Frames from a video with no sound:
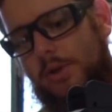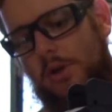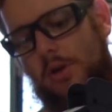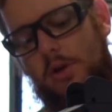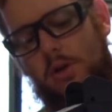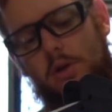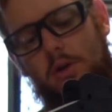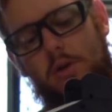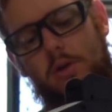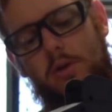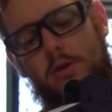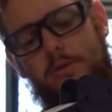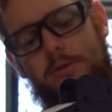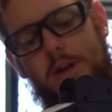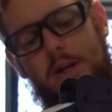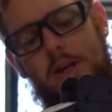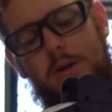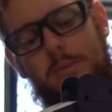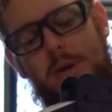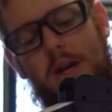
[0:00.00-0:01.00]
So you got on-off
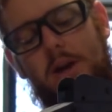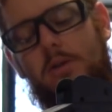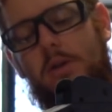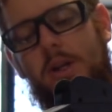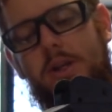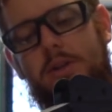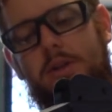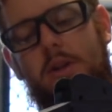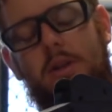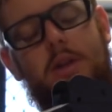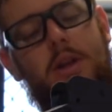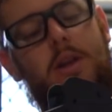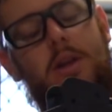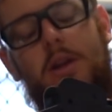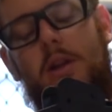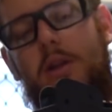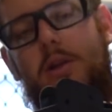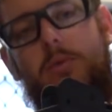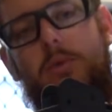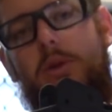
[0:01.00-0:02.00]
and then mag release. They're
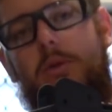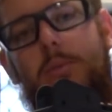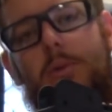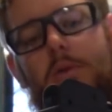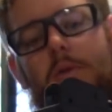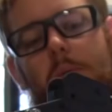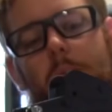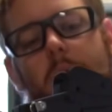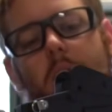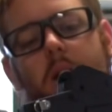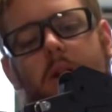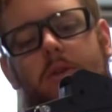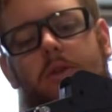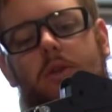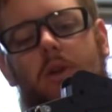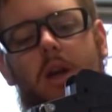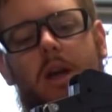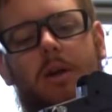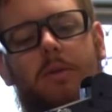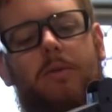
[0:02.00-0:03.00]
the only real moving parts
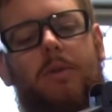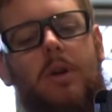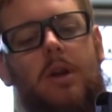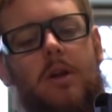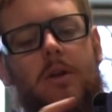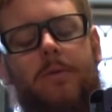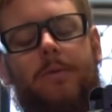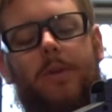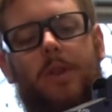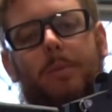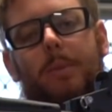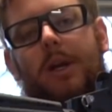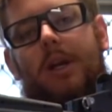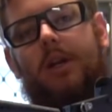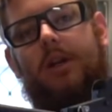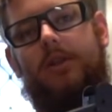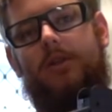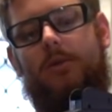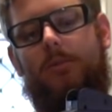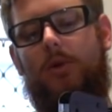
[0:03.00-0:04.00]
you have for the
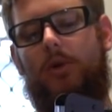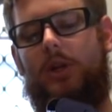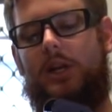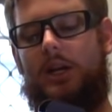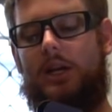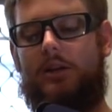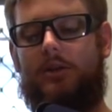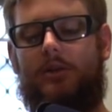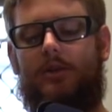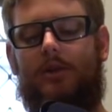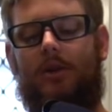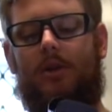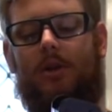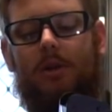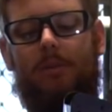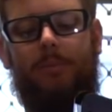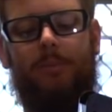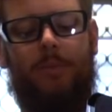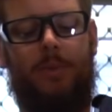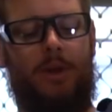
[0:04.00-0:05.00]
mechanism on the
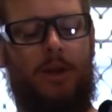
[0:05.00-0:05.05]
outside.